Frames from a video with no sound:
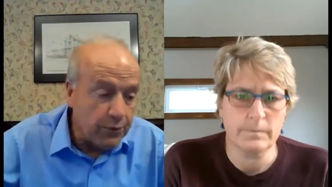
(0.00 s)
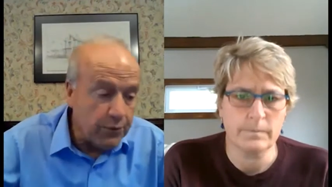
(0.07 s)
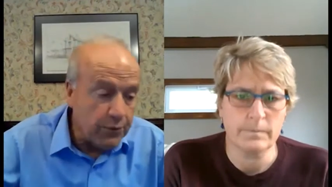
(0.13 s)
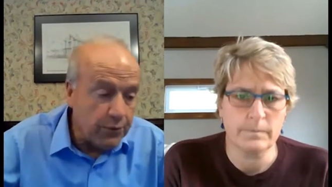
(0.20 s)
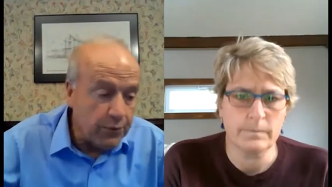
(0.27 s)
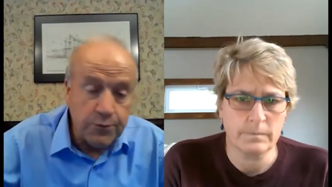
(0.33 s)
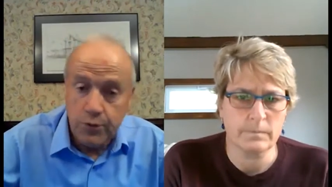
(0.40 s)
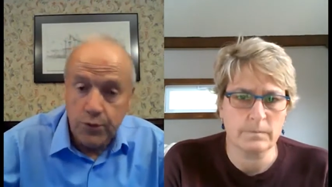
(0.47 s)
Speaker 1: people
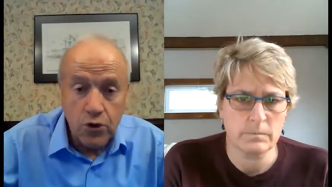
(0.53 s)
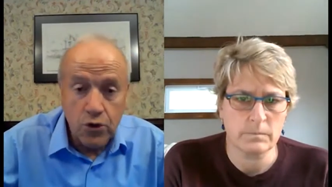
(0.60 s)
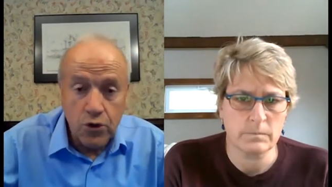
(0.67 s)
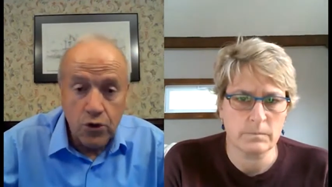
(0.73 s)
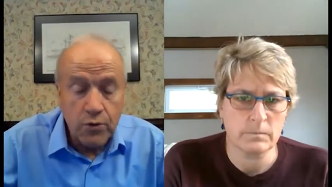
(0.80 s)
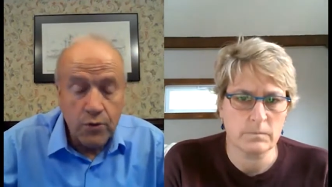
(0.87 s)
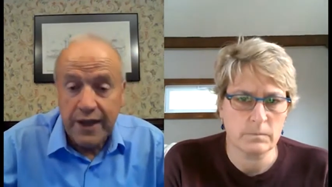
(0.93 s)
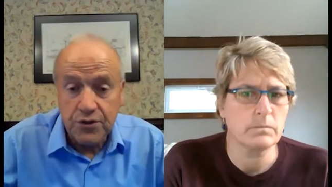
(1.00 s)
with a
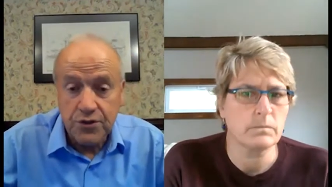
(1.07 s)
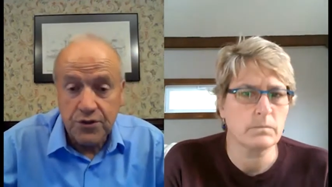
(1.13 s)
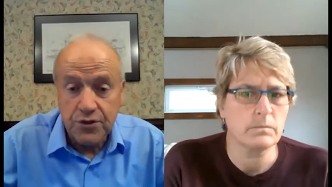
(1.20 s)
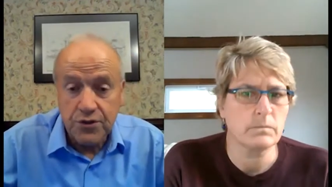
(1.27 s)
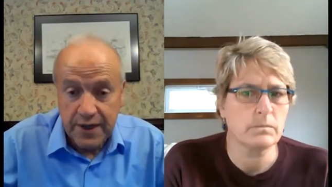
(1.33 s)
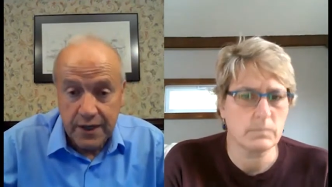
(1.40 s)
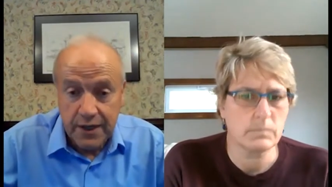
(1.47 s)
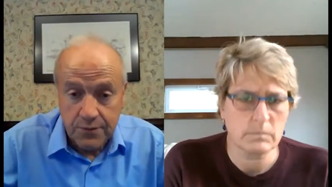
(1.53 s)
whole range of
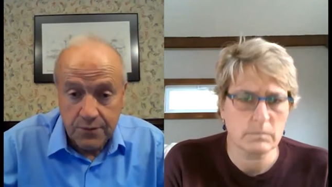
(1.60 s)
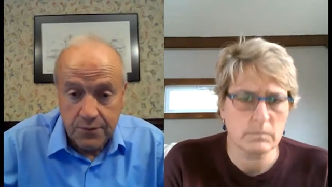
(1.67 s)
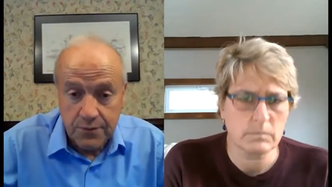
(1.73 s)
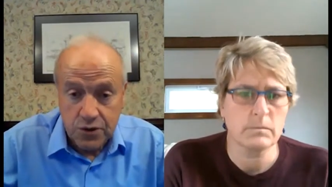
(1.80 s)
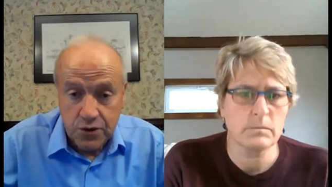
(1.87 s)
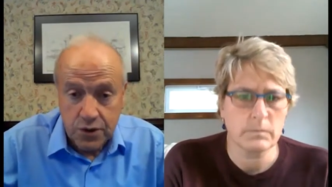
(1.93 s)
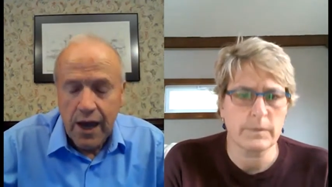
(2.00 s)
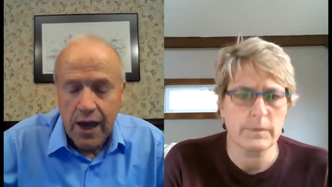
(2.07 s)

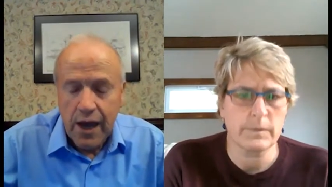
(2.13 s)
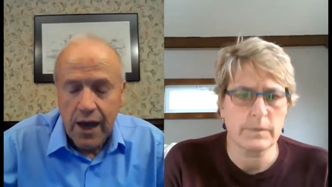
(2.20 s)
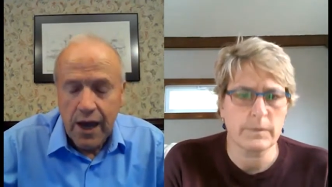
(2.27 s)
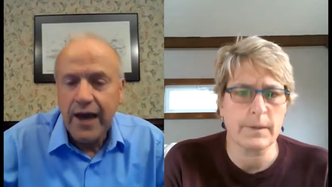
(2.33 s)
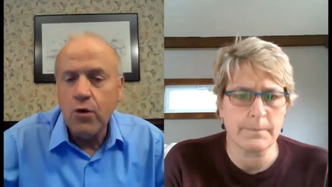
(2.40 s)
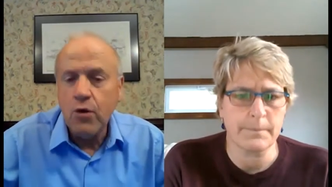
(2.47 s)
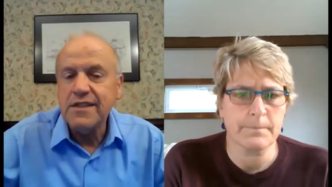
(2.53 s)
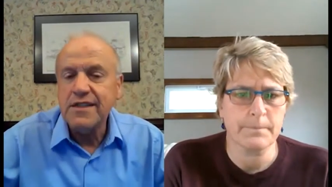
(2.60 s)
incomes. Yep. I
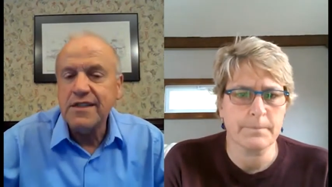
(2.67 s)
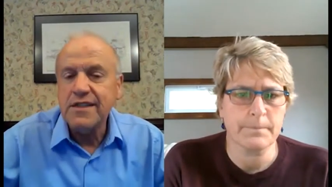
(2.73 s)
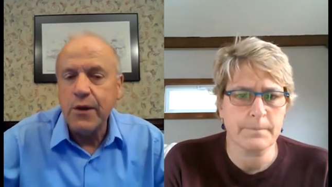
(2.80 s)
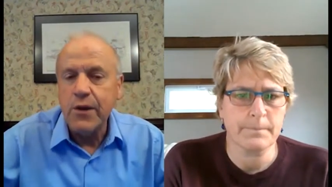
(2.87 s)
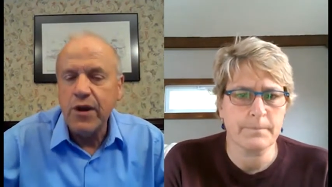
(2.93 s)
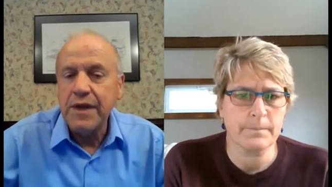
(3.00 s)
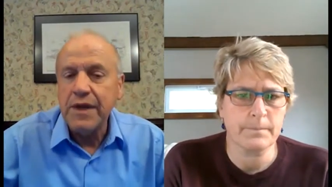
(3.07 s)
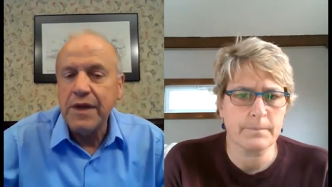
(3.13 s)
don't want to say
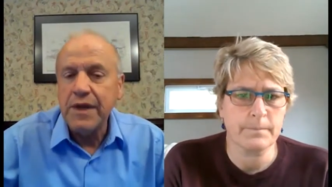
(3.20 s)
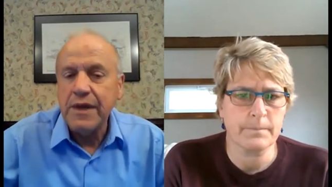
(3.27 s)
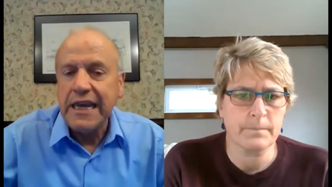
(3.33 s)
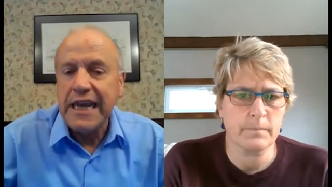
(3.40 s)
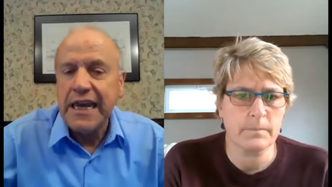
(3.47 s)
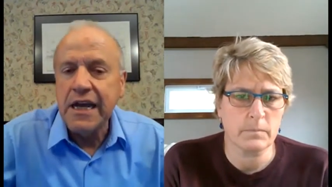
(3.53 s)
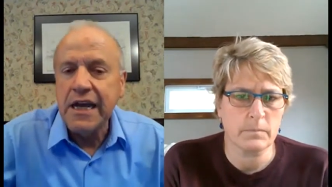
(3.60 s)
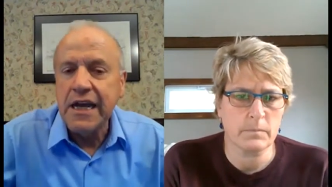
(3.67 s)
we are being
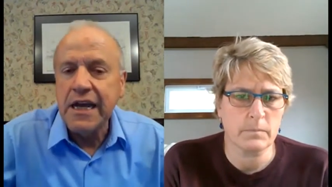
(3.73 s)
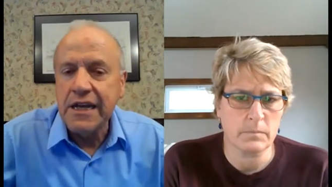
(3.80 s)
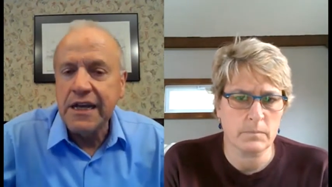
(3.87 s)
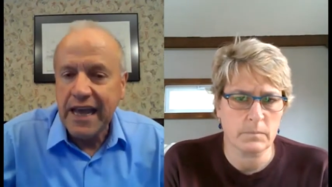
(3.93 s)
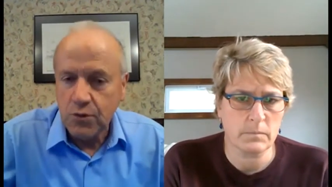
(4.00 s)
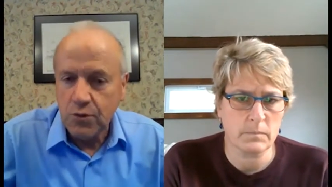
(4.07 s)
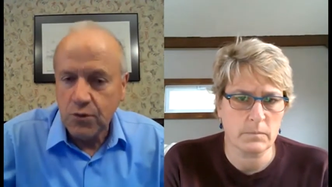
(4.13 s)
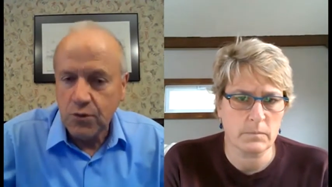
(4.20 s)

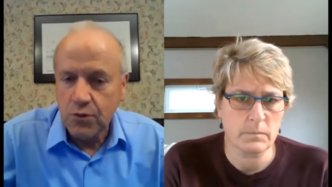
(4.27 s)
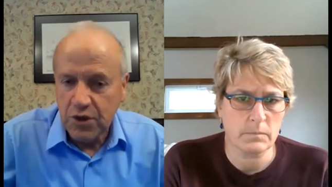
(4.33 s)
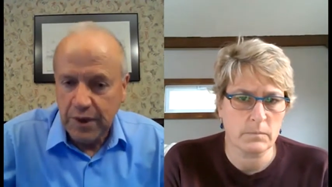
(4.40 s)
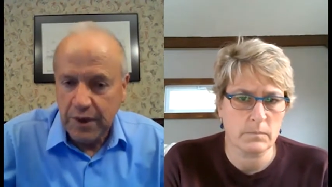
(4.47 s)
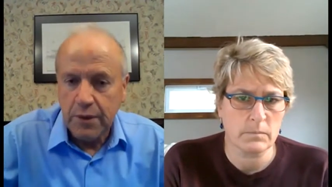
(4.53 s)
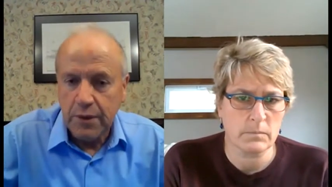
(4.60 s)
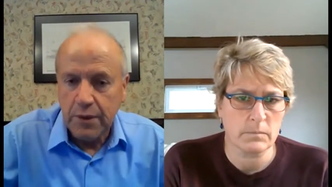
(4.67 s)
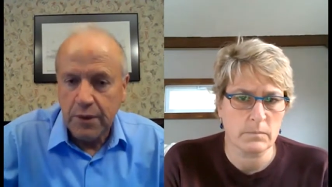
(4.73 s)
inundated with
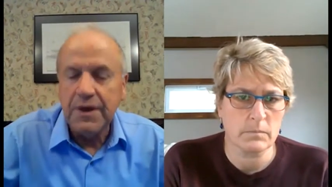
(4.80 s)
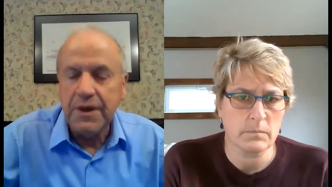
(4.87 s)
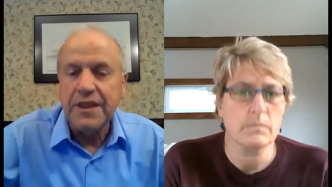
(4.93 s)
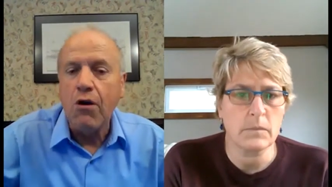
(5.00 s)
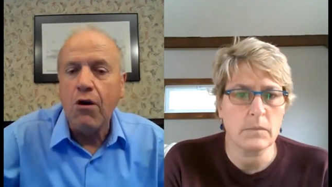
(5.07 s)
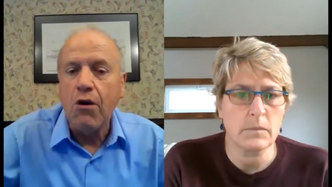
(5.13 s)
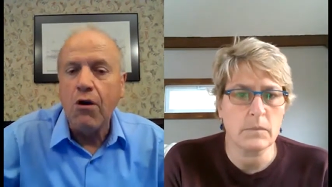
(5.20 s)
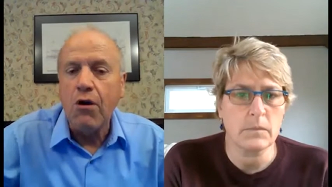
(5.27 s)
people, but
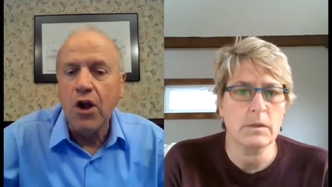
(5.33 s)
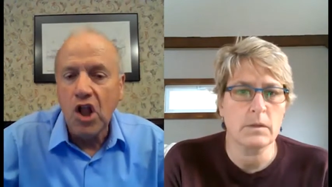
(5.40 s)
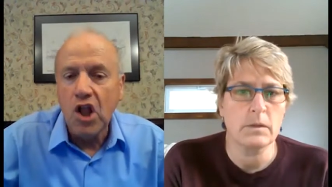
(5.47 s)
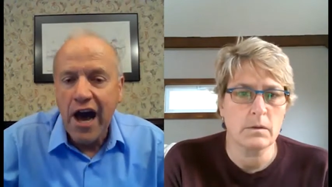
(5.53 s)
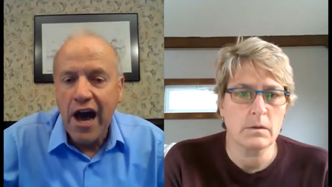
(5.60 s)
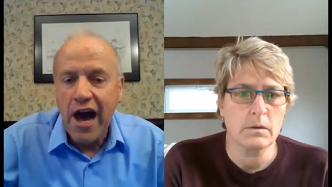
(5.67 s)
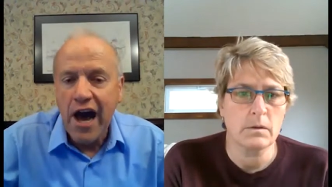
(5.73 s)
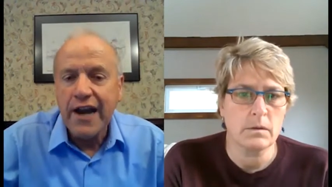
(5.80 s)
there are a
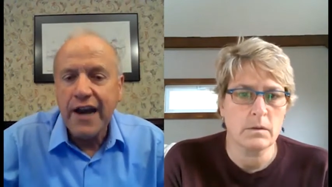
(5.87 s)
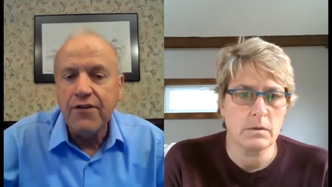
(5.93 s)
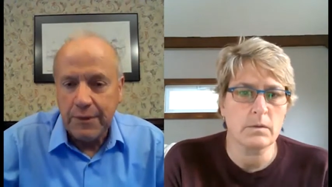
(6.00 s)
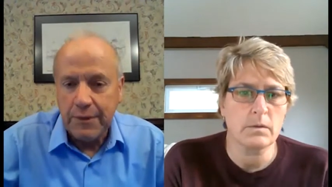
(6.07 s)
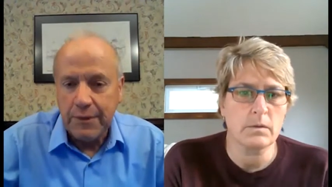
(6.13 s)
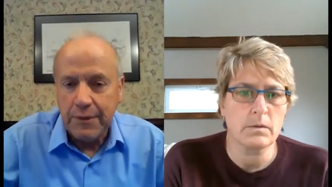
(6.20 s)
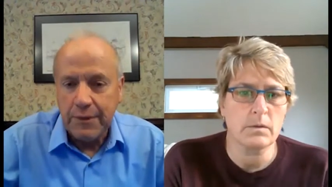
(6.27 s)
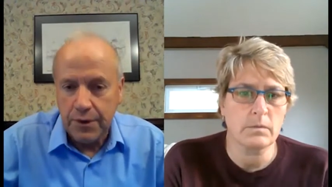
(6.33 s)
lot of
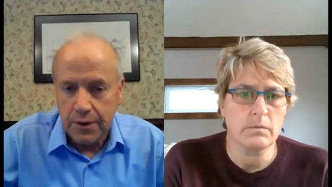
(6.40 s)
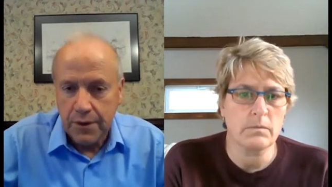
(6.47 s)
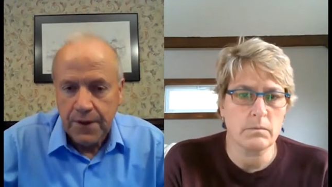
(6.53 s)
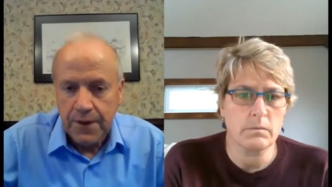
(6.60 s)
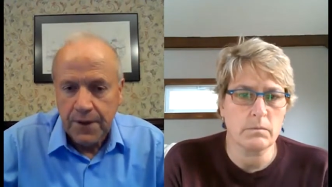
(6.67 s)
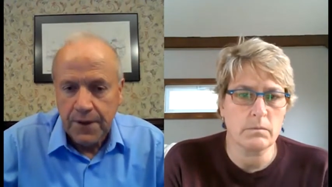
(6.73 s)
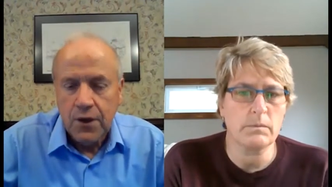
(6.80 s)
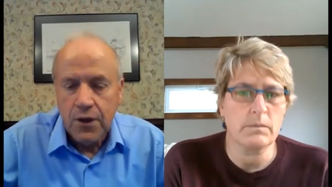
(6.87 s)

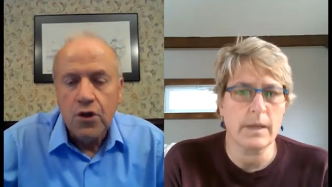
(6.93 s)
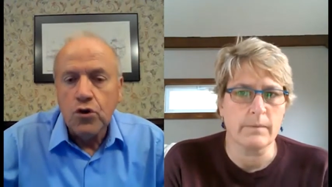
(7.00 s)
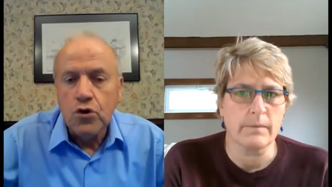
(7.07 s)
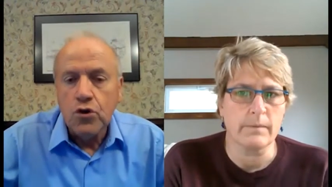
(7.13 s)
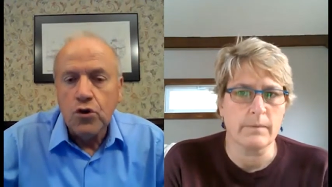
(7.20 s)
people yeah.